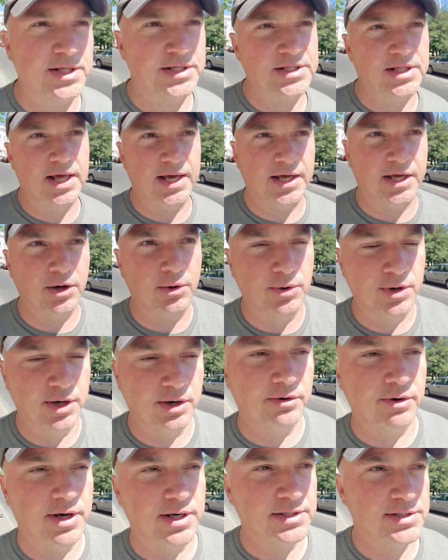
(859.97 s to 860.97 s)
it's like going
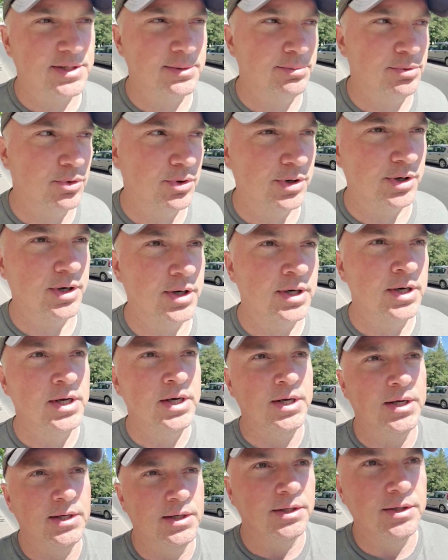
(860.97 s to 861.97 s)
across the border.
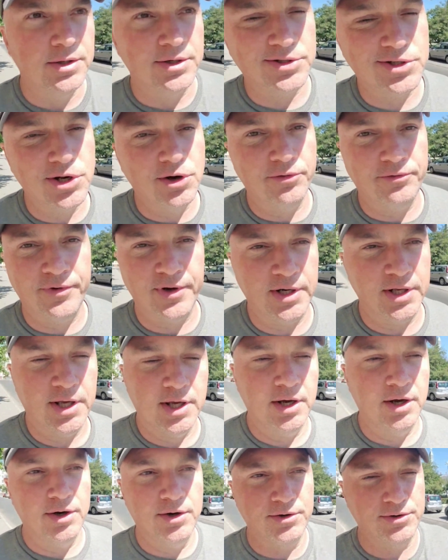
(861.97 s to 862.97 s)
There's no
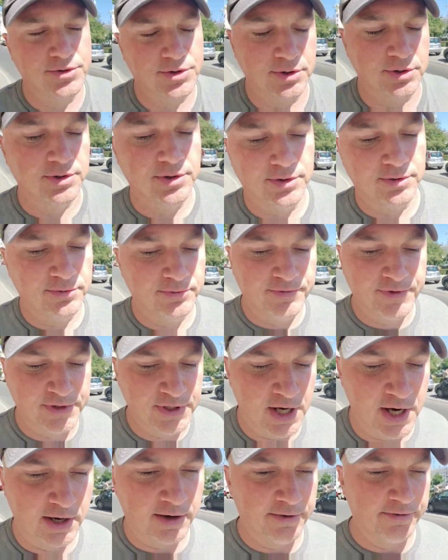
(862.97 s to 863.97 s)
videos or no
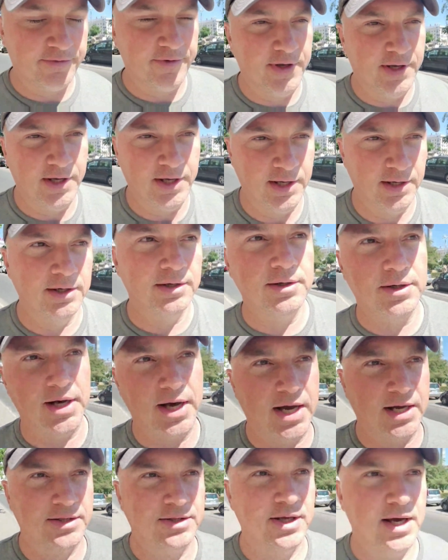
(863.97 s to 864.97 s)
photography
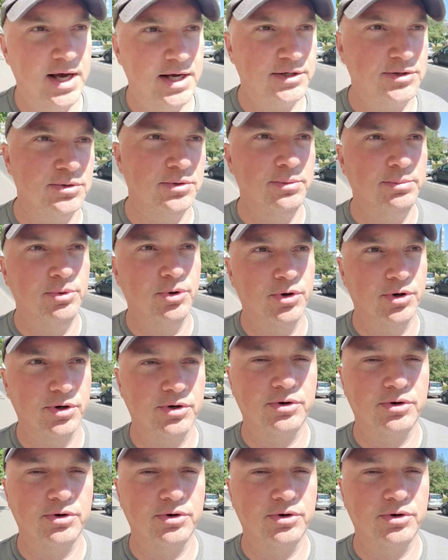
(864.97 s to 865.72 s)
at the actual border